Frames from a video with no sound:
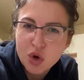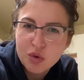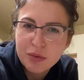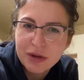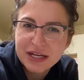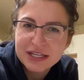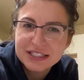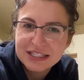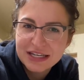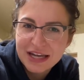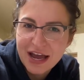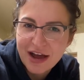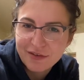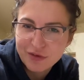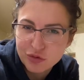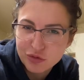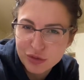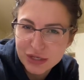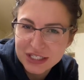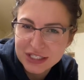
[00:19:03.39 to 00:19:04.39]
but I didn't have a
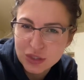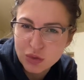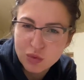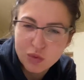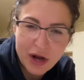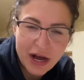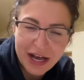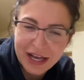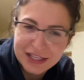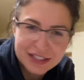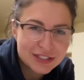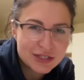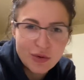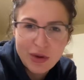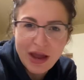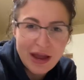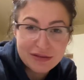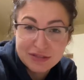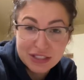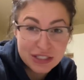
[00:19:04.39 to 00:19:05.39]
reason why. So
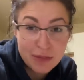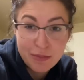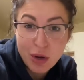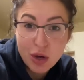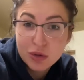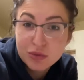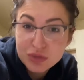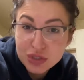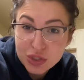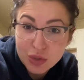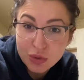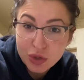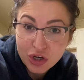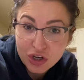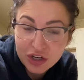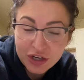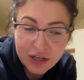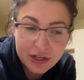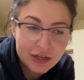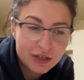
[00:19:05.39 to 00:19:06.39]
I suppose you
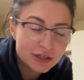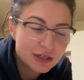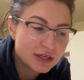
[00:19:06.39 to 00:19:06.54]
could.